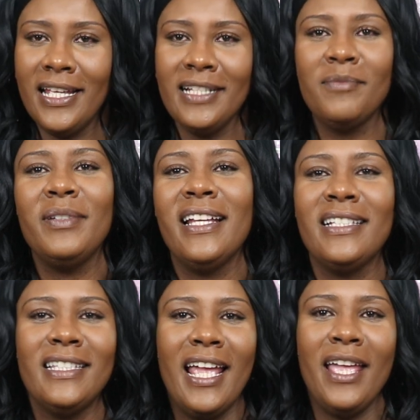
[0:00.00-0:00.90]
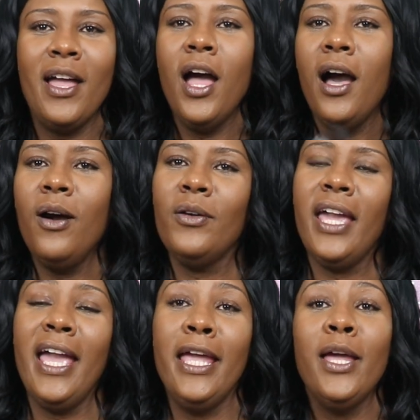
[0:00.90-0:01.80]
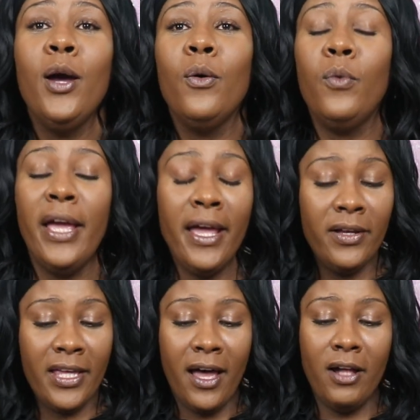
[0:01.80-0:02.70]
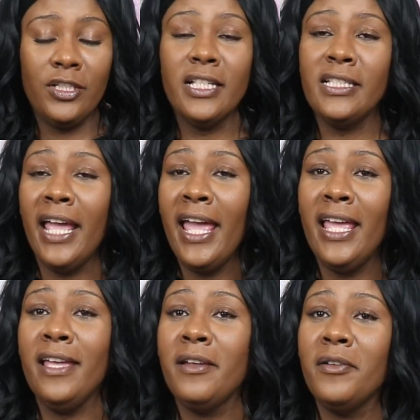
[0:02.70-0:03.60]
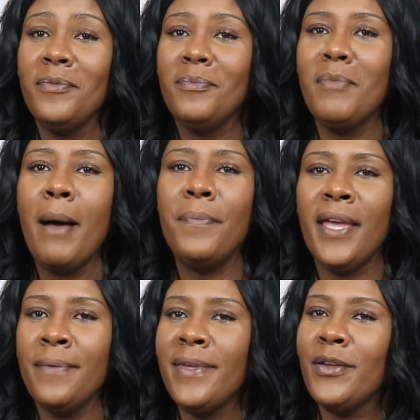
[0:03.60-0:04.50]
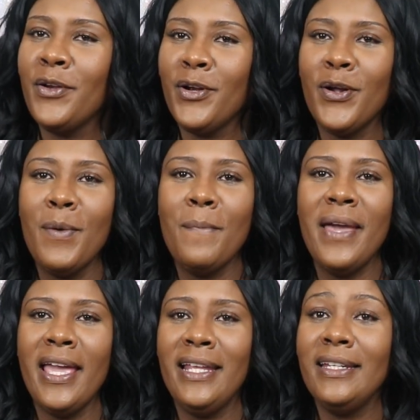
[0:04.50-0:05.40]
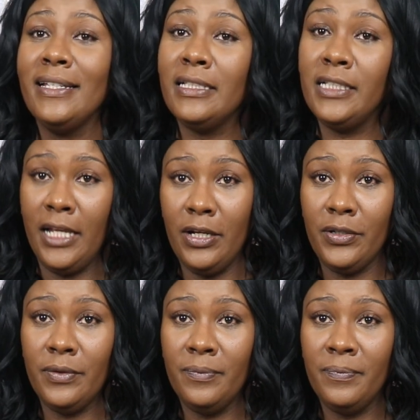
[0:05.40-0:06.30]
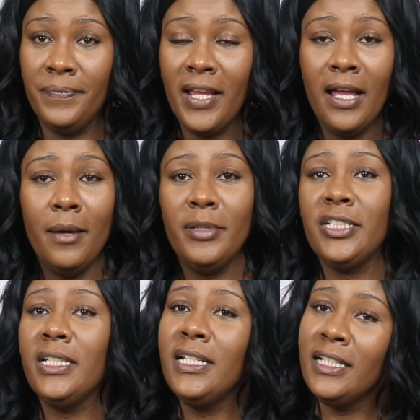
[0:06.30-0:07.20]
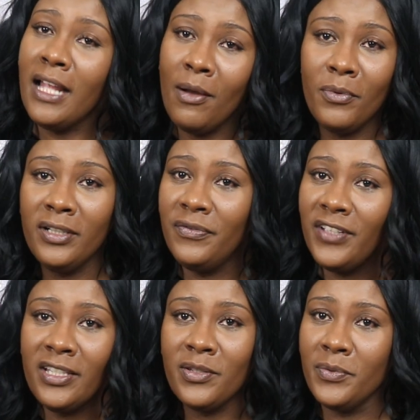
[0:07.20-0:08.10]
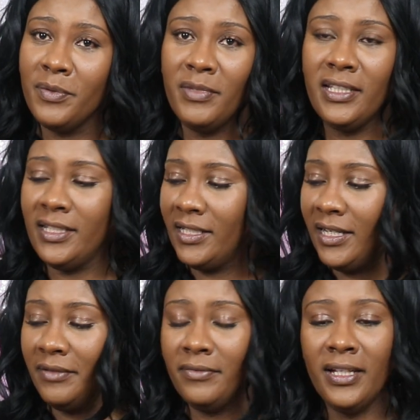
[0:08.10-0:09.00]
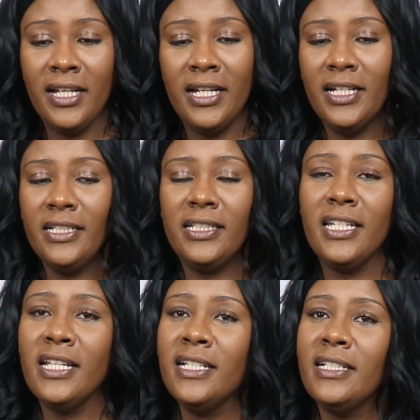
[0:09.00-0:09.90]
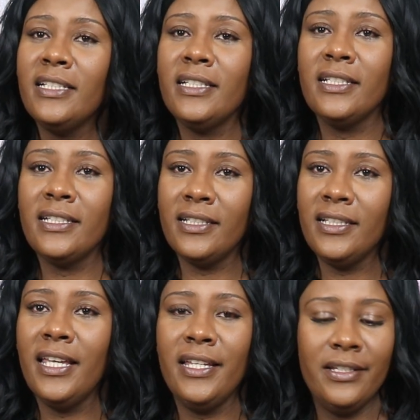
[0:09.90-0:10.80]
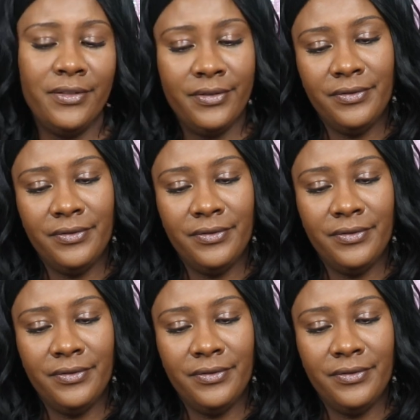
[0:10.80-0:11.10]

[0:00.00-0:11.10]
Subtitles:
is a blessed day. Okay, well y'all, today my baby girl made dinner. But she did not want to feature with me today. She is, She's